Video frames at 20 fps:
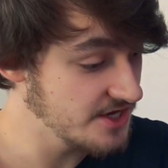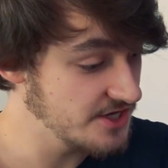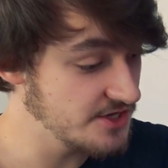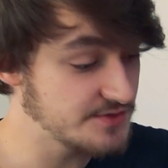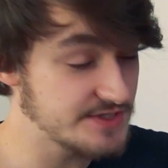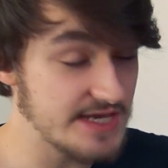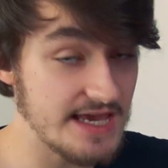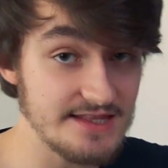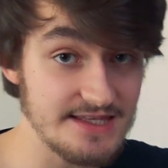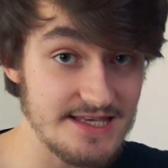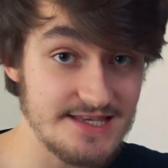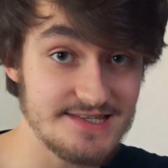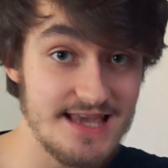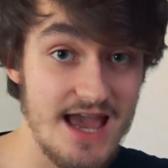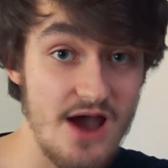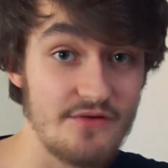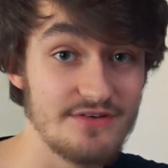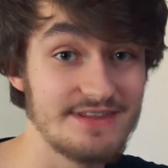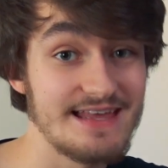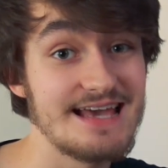You take these
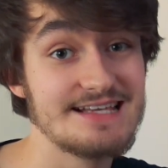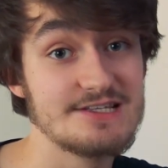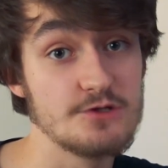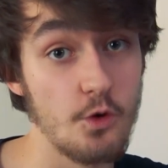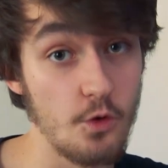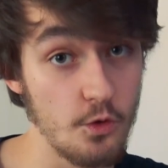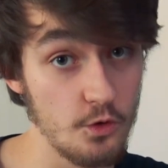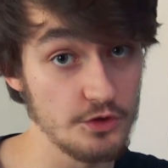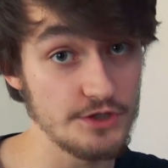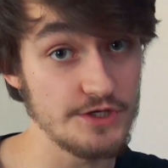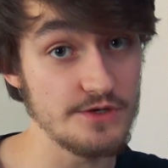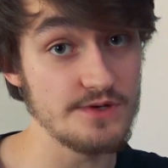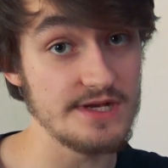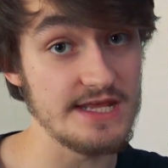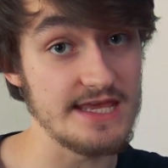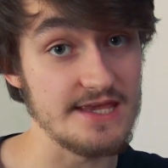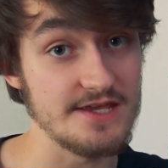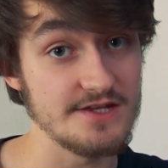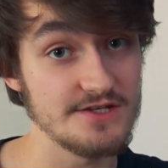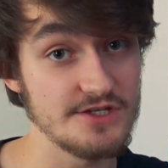out and that is all you
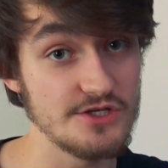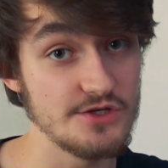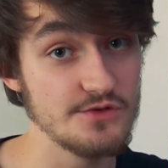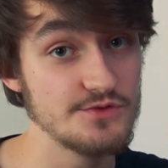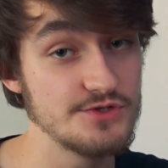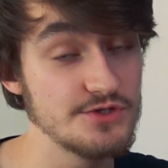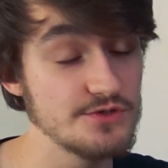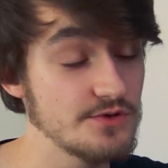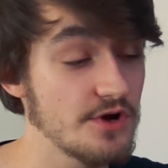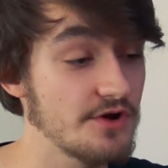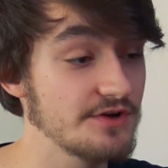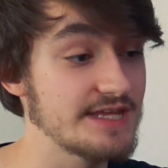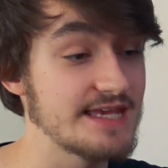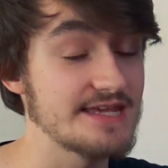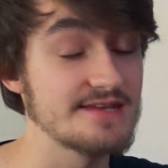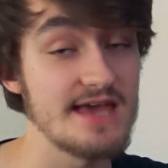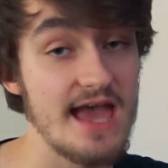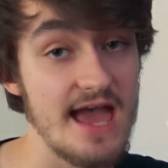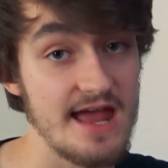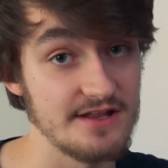need. You do not
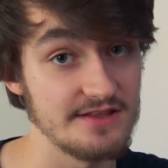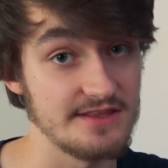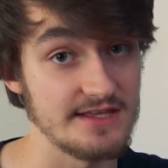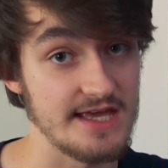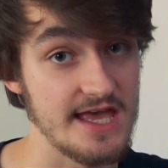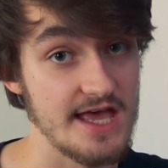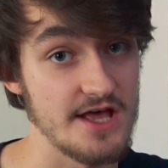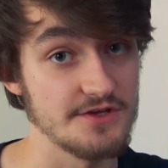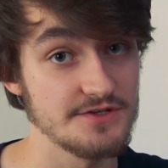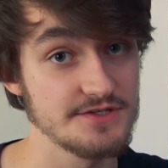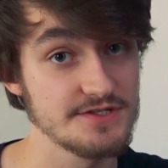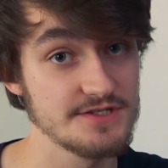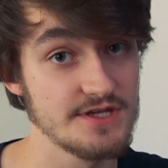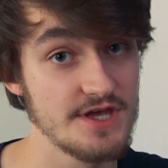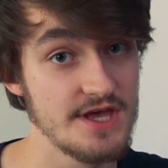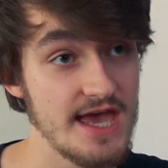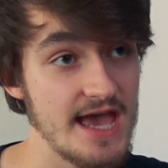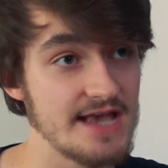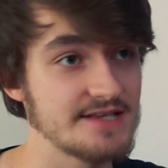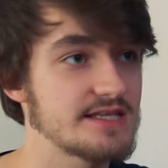need anything
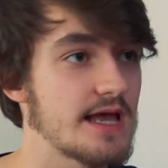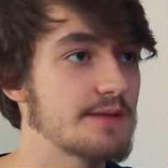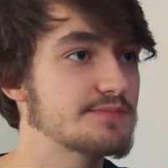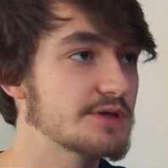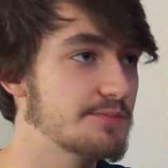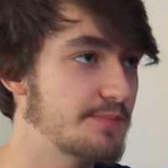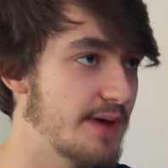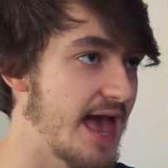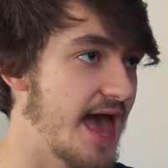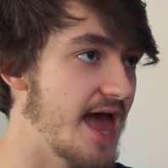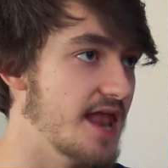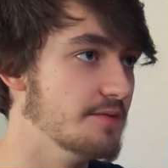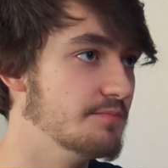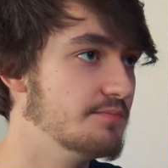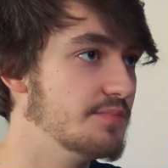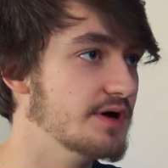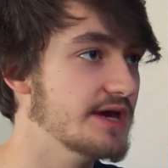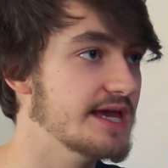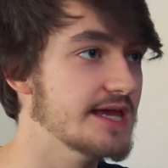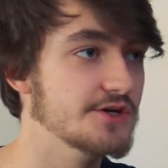else, except a pen,
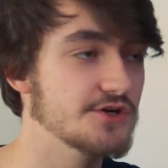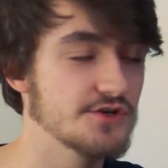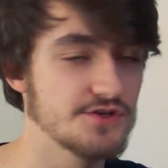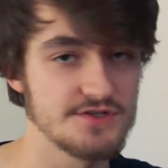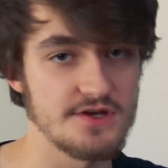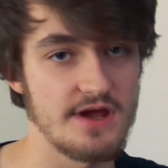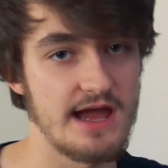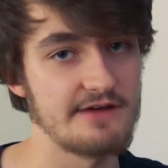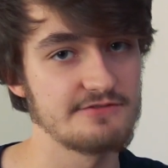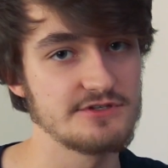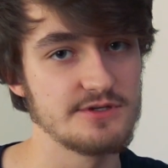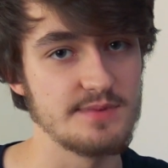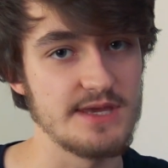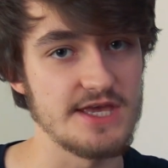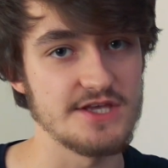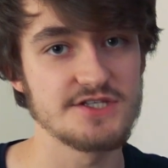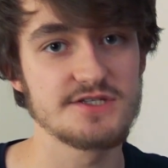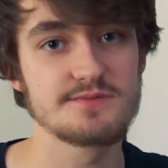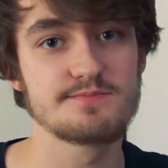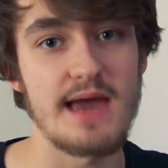but it does not have to
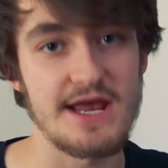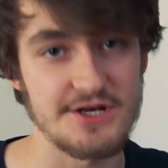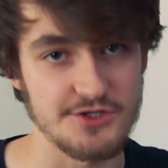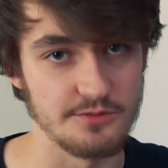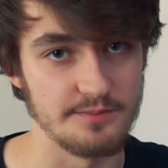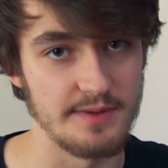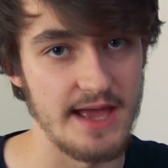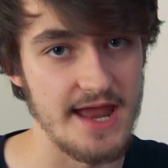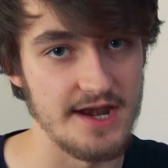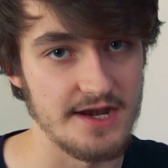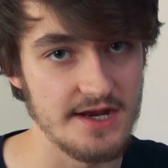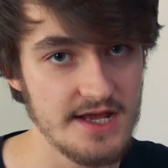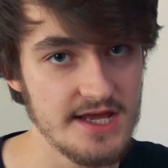be a special pen,